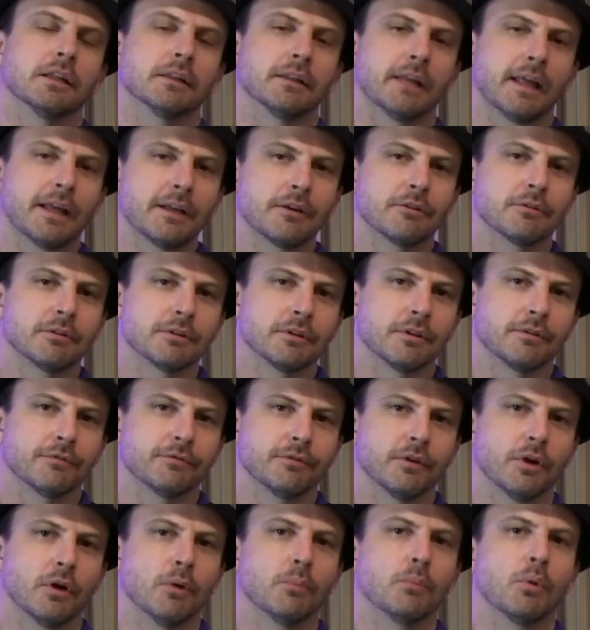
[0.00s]
Later in the
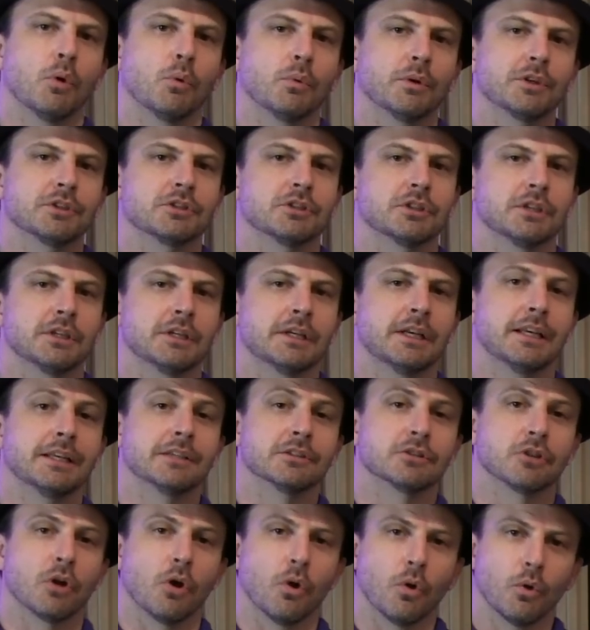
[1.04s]
film, when she
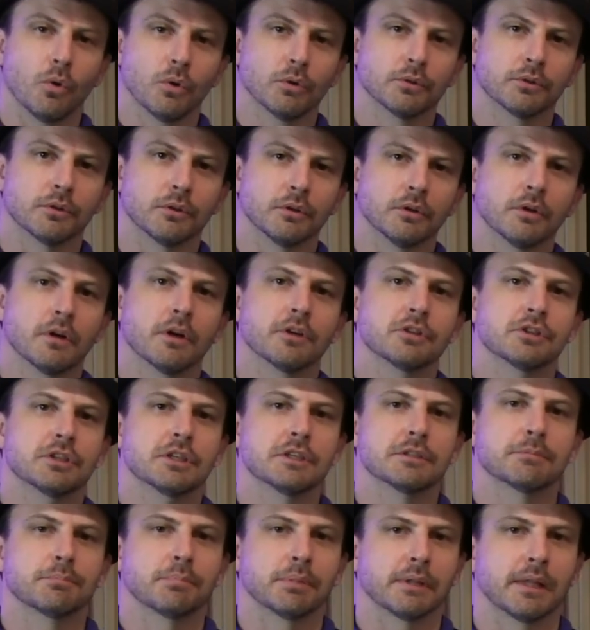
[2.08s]
is older,
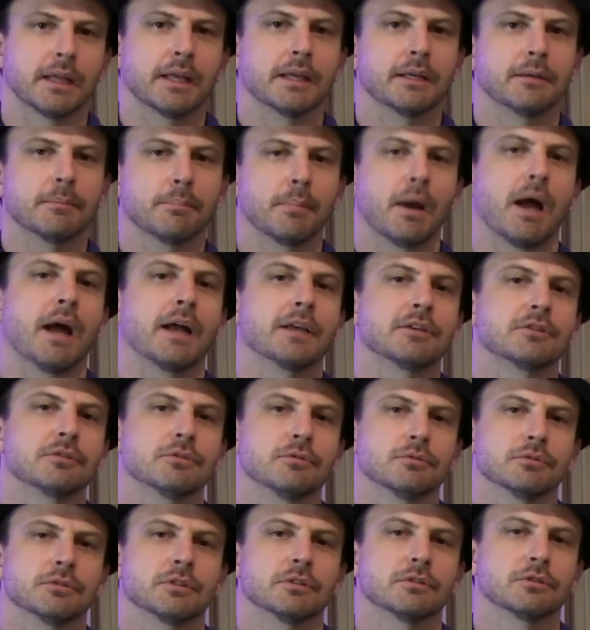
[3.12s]
she's played by
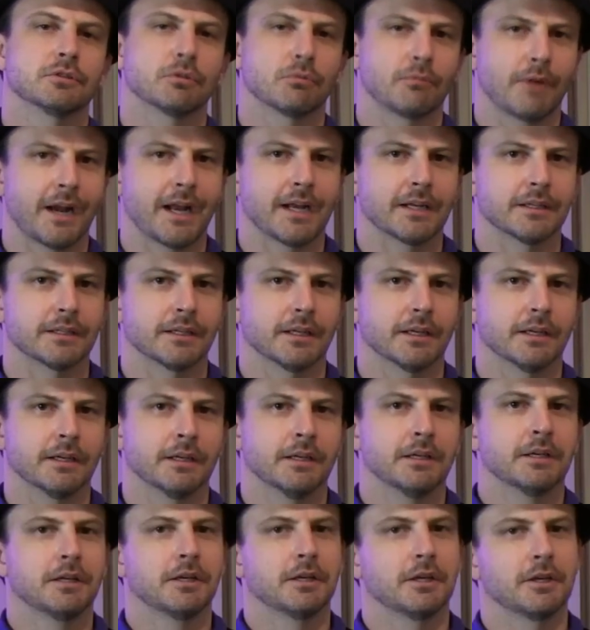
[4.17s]
Susan Sarandon.
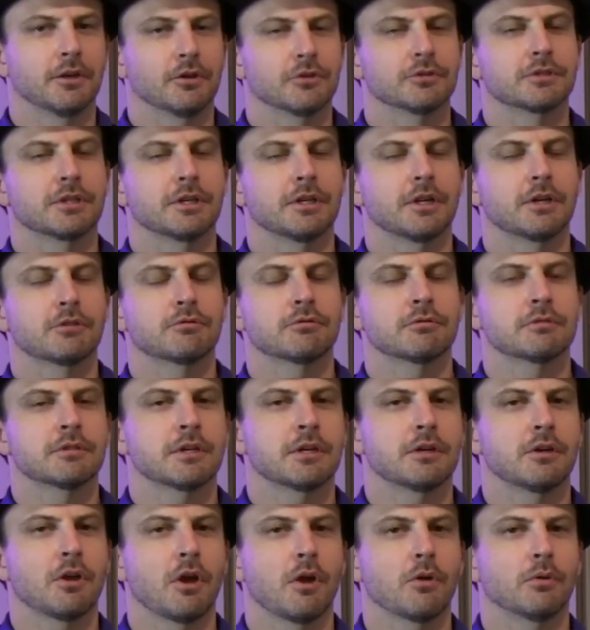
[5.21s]
Here's an
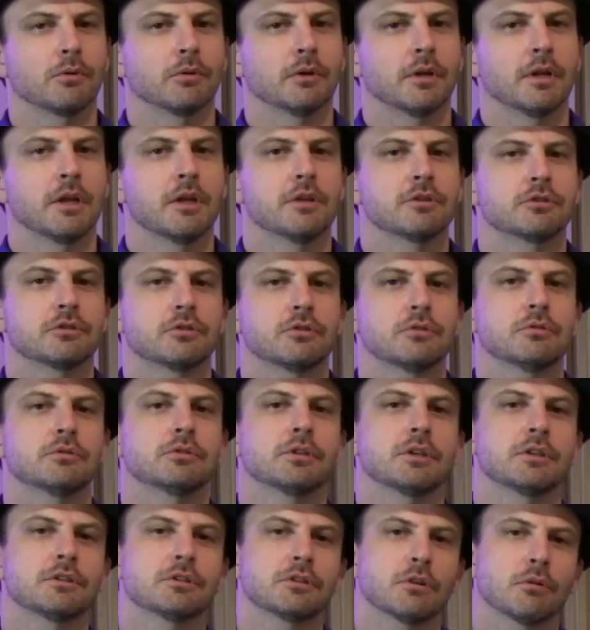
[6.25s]
interesting note.
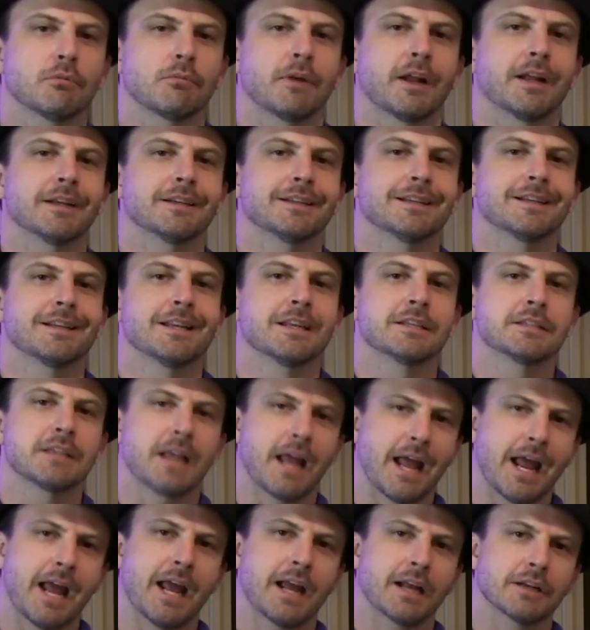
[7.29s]
Susan Sarandon is
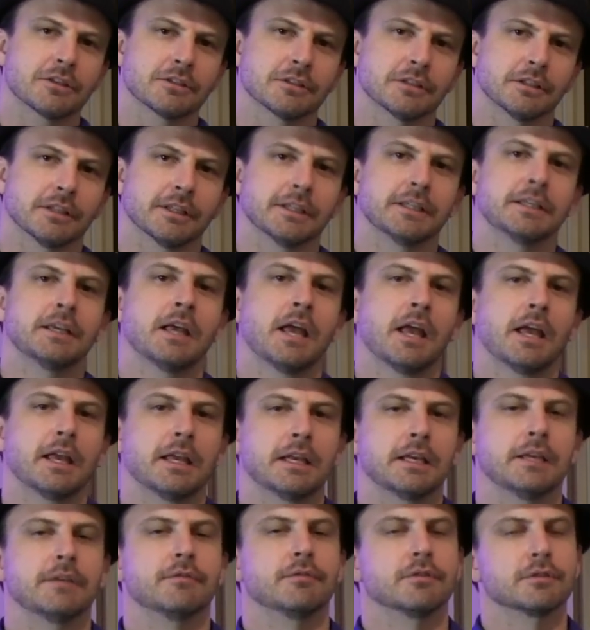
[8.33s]
actually
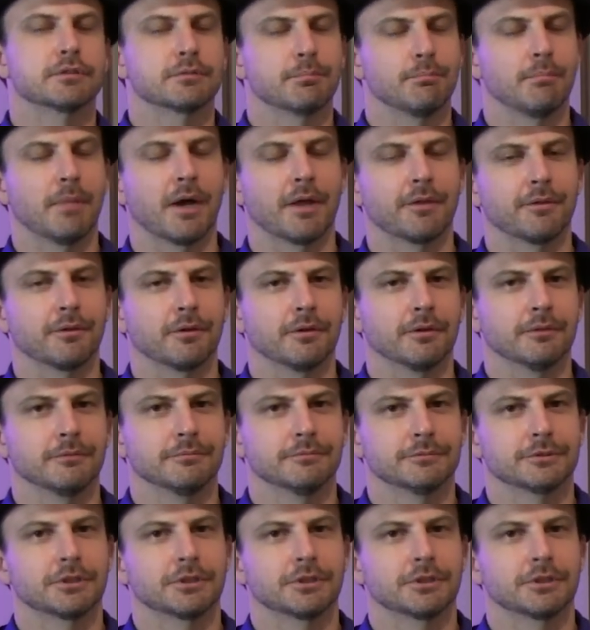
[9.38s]
Eva's mother.